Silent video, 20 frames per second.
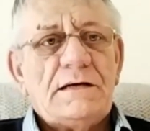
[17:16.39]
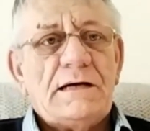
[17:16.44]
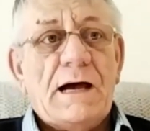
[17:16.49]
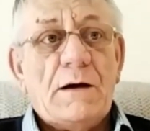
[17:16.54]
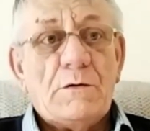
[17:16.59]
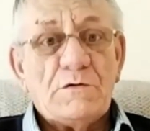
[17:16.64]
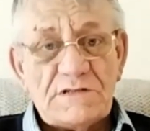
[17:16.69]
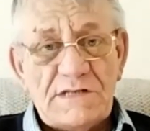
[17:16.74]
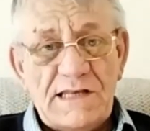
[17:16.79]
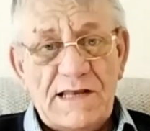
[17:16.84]

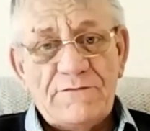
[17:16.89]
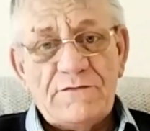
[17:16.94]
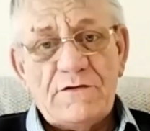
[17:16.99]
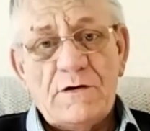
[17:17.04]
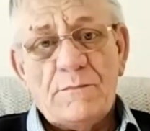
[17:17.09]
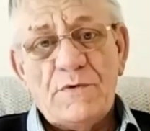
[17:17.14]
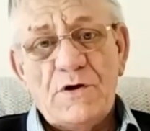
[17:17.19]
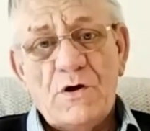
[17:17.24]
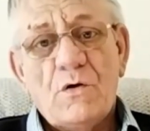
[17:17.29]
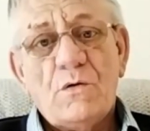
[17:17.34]
I was left
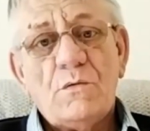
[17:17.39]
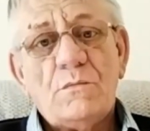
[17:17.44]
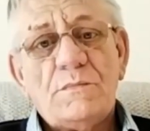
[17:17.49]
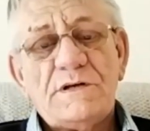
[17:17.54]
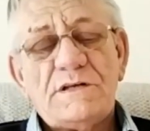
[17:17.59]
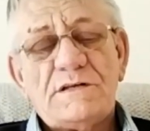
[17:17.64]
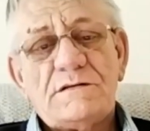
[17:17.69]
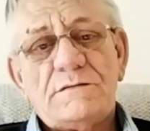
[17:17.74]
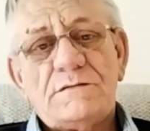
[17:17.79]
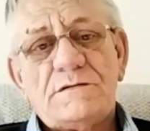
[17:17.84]
on my own
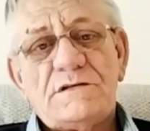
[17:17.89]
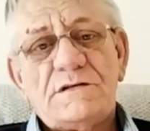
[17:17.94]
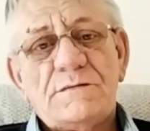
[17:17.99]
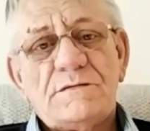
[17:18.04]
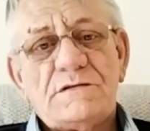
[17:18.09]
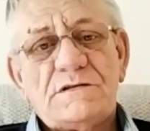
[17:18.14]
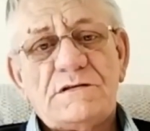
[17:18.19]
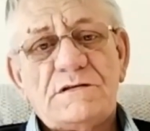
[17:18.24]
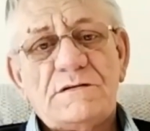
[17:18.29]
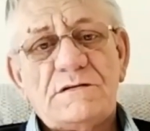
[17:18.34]
with
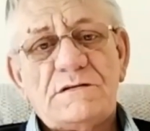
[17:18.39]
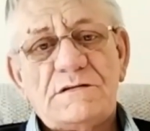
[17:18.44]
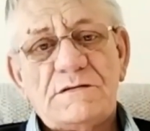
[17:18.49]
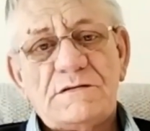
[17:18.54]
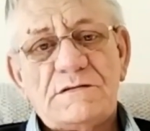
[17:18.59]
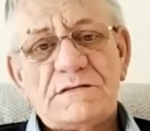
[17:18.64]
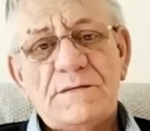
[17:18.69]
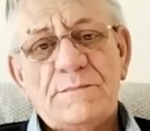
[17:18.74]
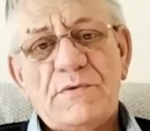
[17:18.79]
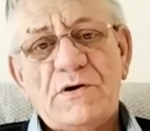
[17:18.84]
to to
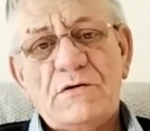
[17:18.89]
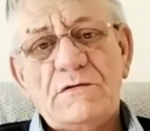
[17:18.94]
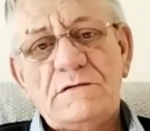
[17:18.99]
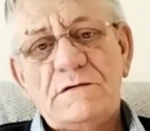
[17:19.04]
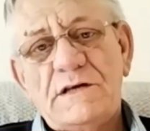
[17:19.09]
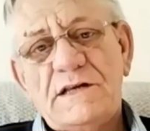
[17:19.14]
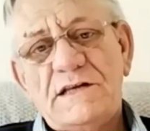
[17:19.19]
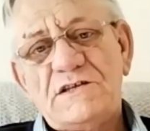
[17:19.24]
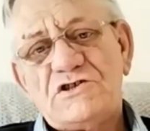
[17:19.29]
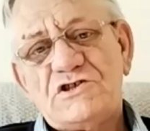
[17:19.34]
to, to bring
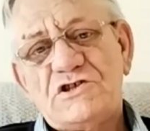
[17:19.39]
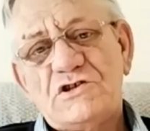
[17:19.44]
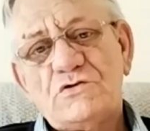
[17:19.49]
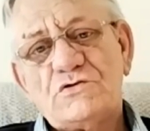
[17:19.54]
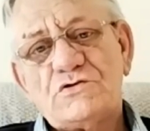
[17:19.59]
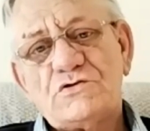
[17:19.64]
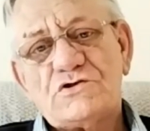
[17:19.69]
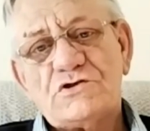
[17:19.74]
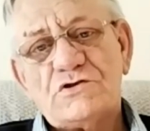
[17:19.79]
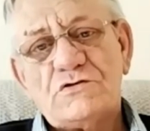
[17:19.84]
these
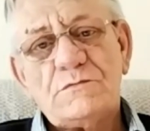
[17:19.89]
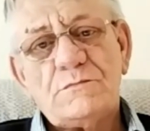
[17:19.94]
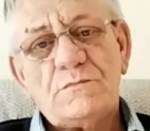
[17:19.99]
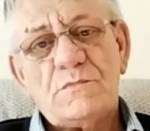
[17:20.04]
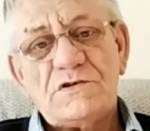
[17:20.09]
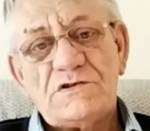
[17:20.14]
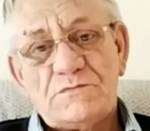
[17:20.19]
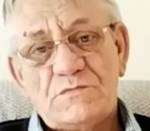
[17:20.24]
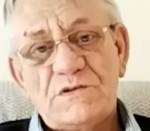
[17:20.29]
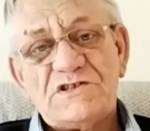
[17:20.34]
children up,
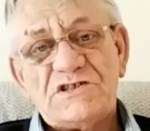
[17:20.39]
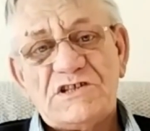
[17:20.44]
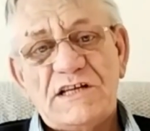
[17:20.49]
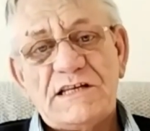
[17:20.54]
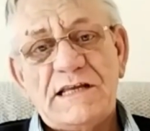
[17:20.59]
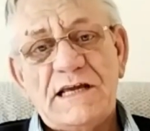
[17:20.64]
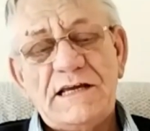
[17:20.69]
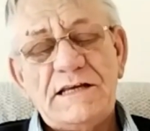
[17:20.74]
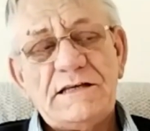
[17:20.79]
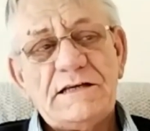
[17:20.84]
which, which I
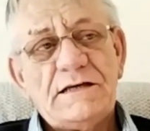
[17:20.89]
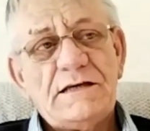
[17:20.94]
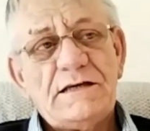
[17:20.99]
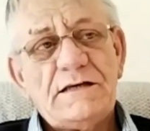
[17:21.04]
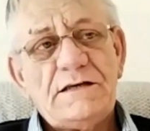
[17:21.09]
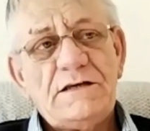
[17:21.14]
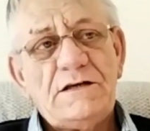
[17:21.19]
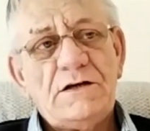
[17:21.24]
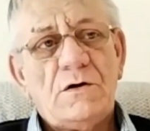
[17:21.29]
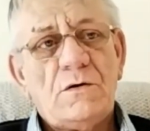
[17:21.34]
did,
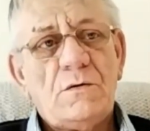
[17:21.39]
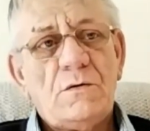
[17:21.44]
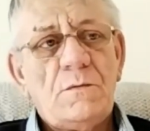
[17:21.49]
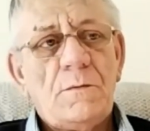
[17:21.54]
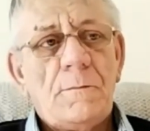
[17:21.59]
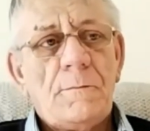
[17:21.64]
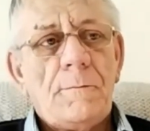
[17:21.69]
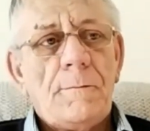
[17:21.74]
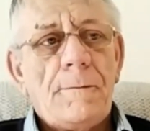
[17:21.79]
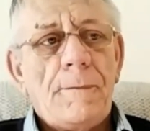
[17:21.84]
you know.